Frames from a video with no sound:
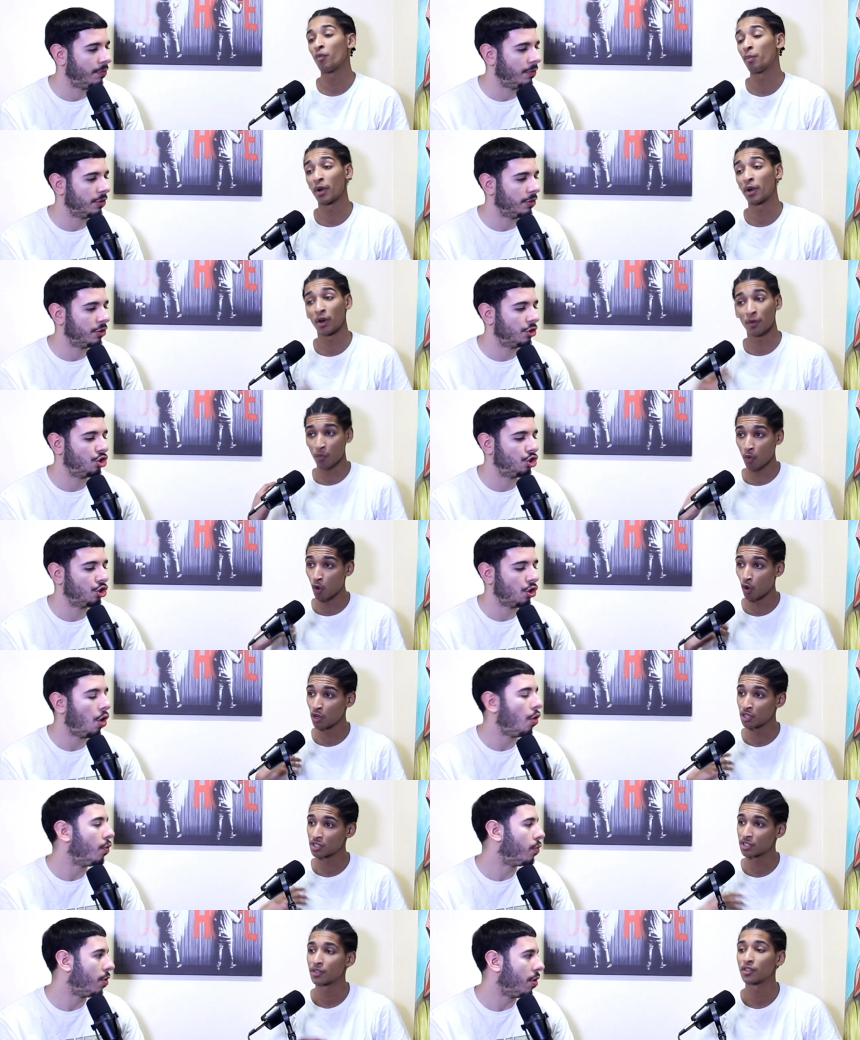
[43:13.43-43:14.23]
Speaker 1: But of so
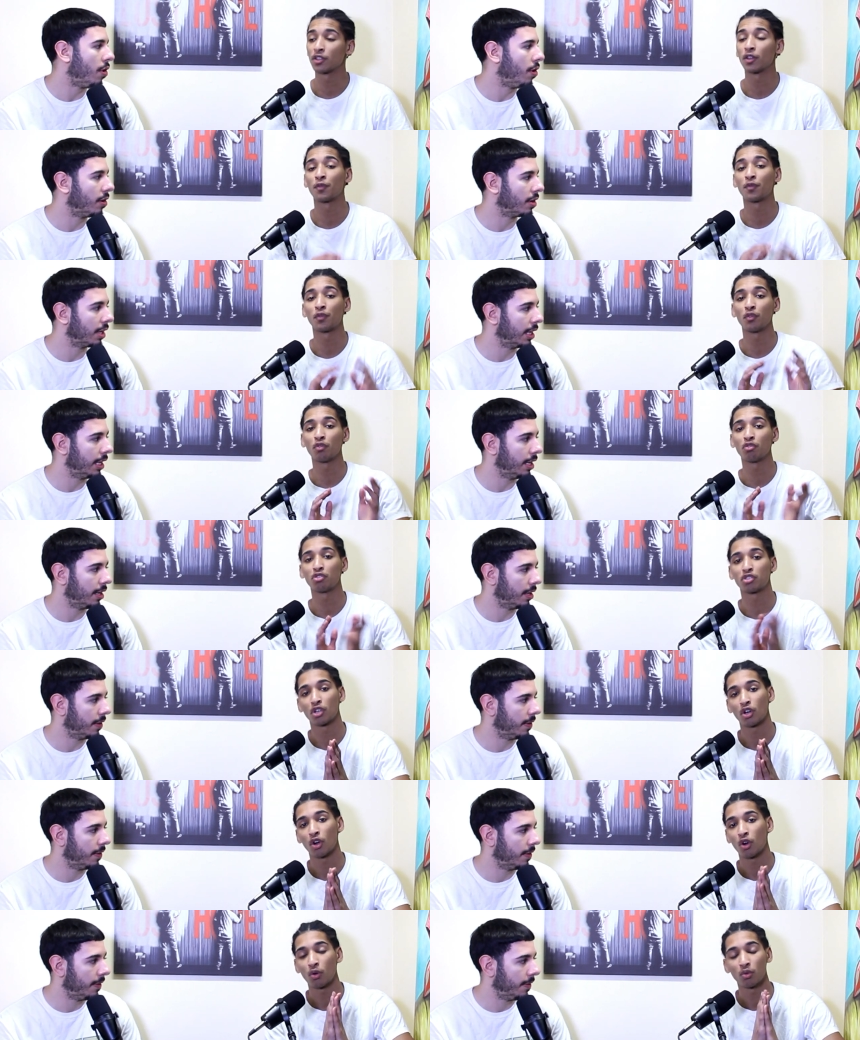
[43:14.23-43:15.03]
course, wrong, the future
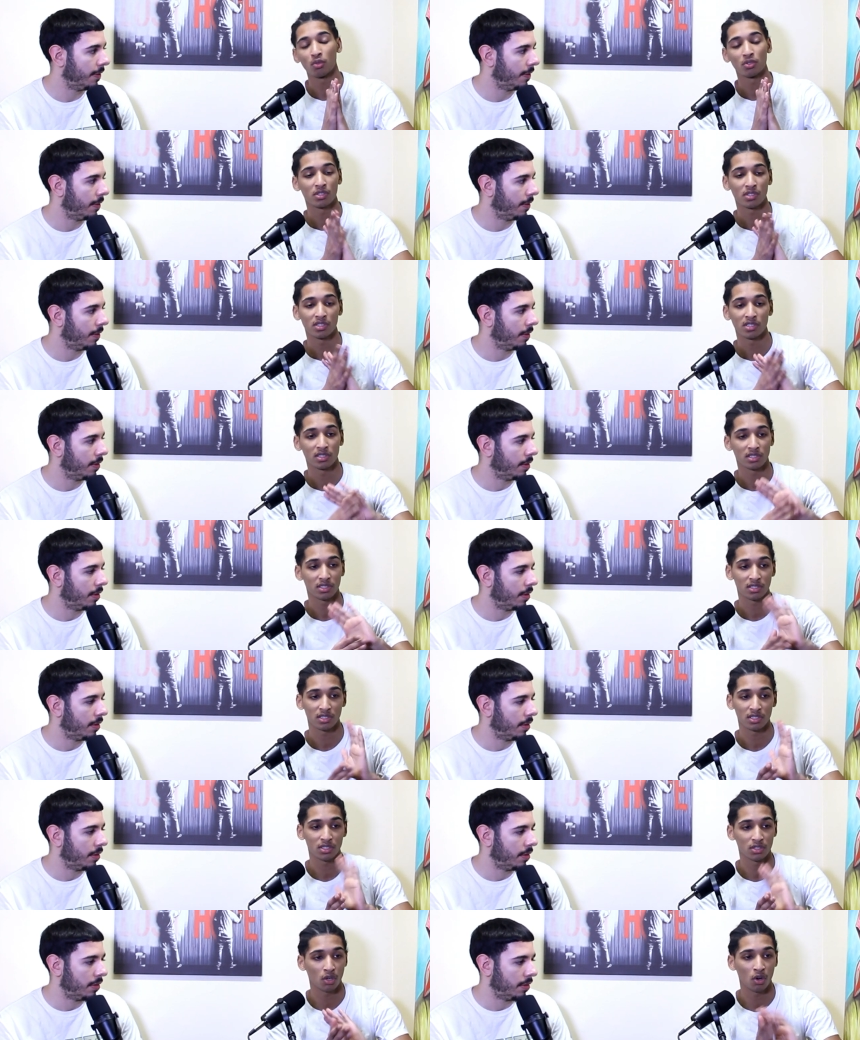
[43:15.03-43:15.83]
yeah. holds its,
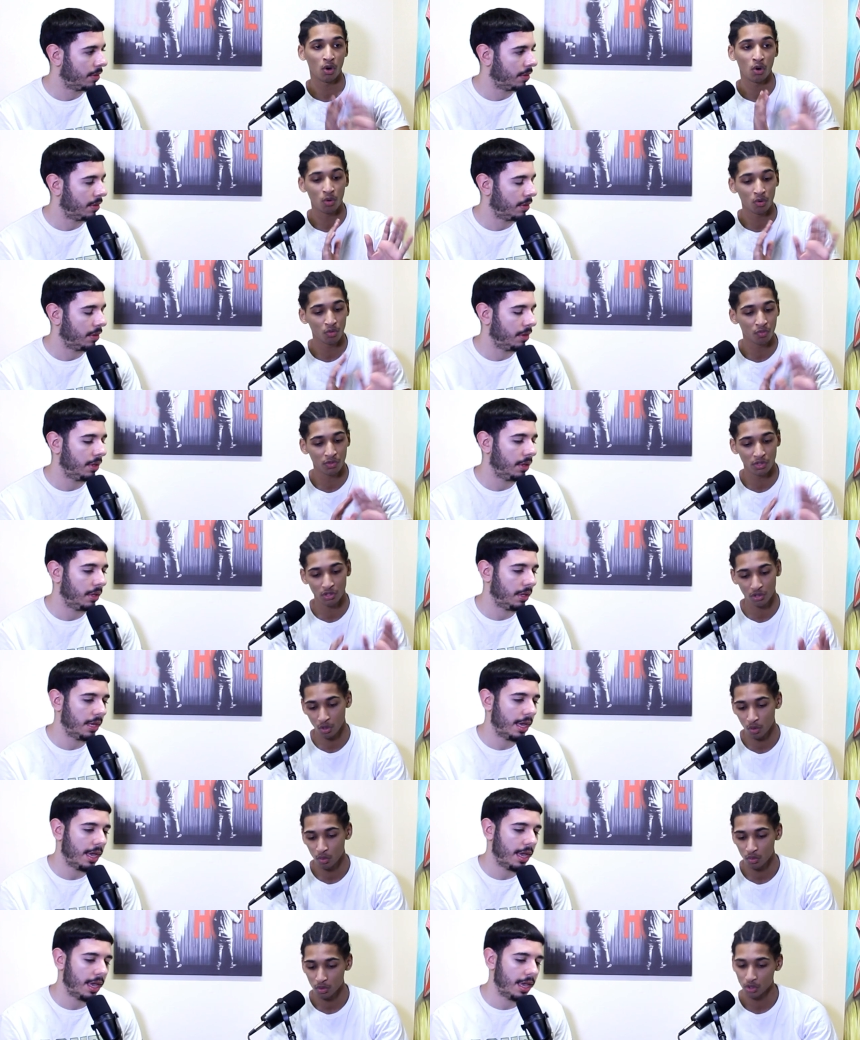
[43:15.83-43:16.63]
its own
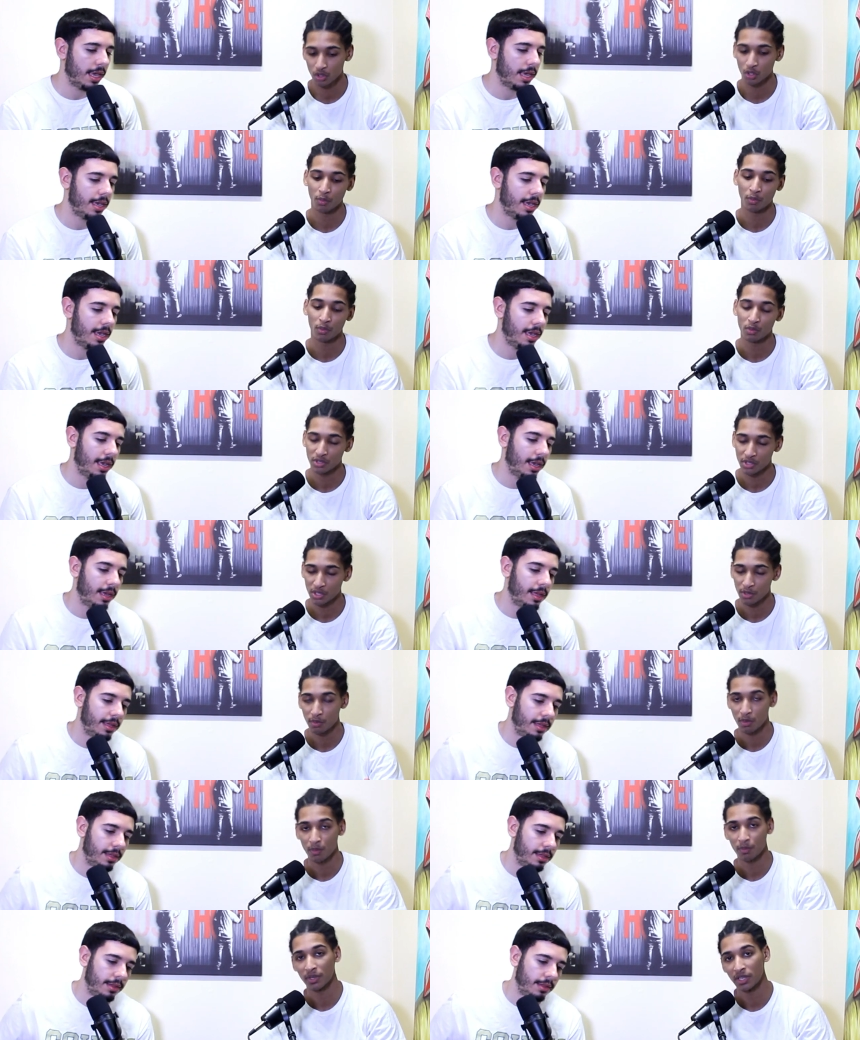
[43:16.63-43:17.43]
results, yeah, so yeah. we'll see
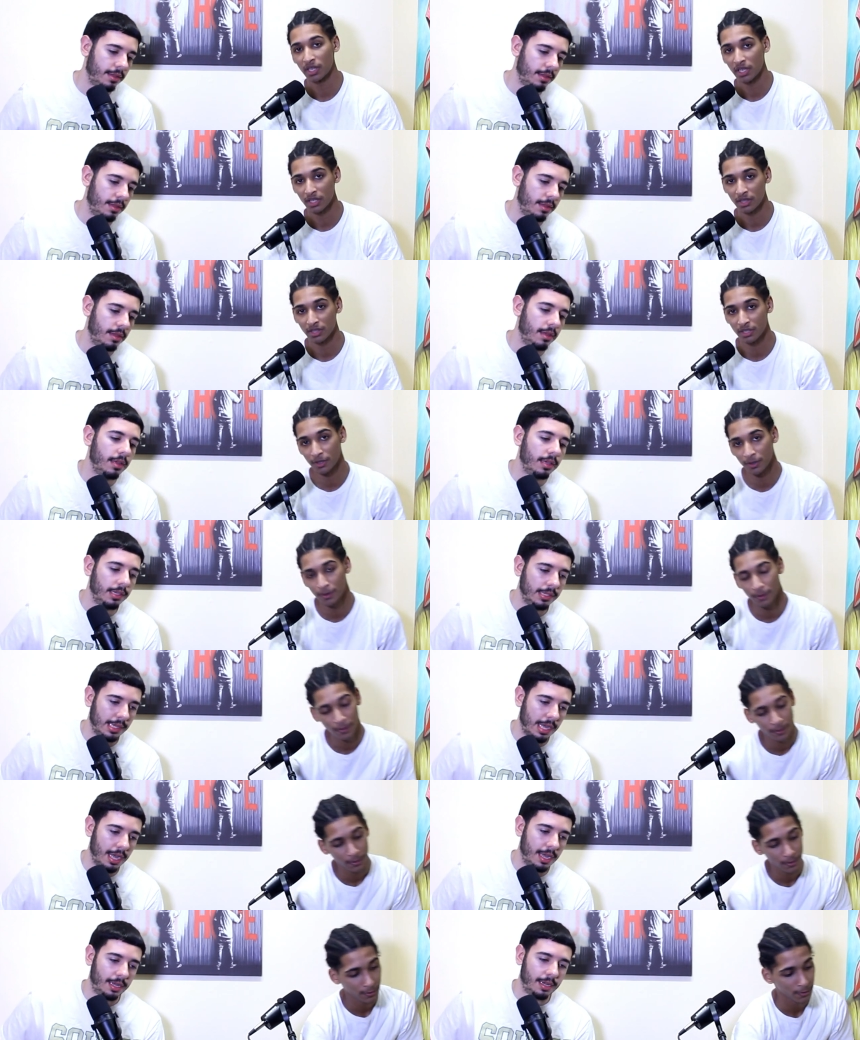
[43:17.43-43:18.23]
when we get there.
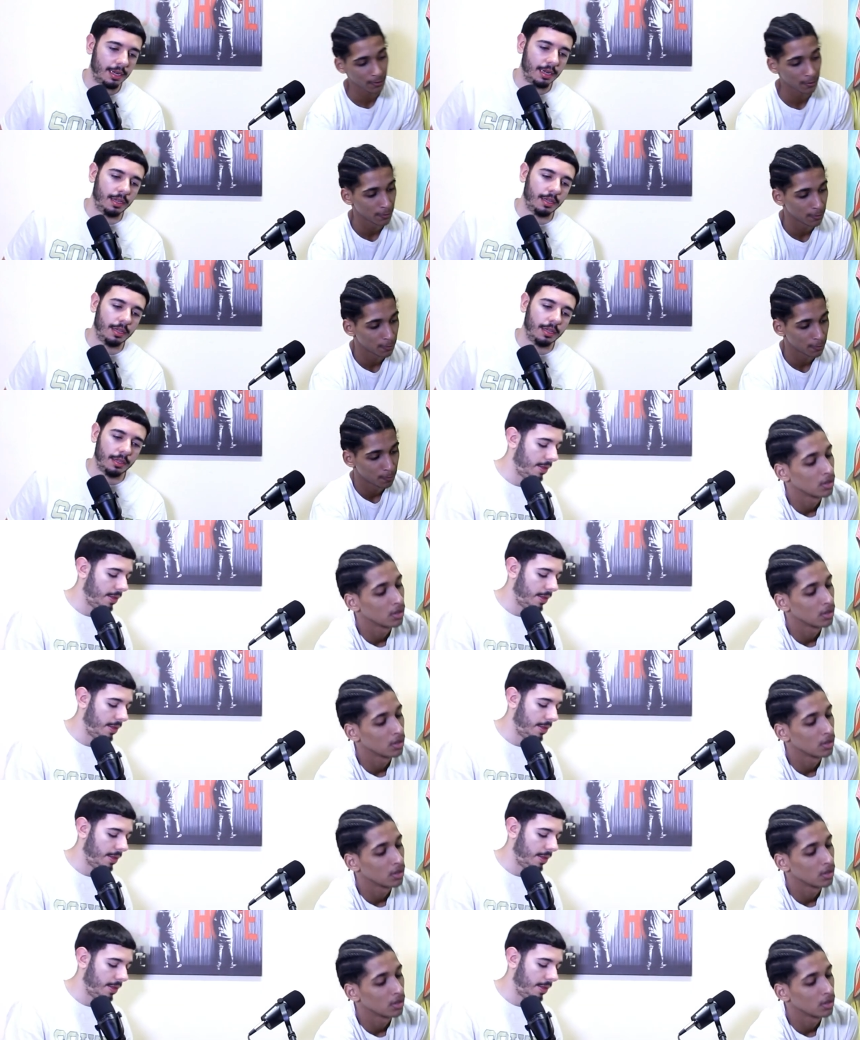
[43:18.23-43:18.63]
Exactly.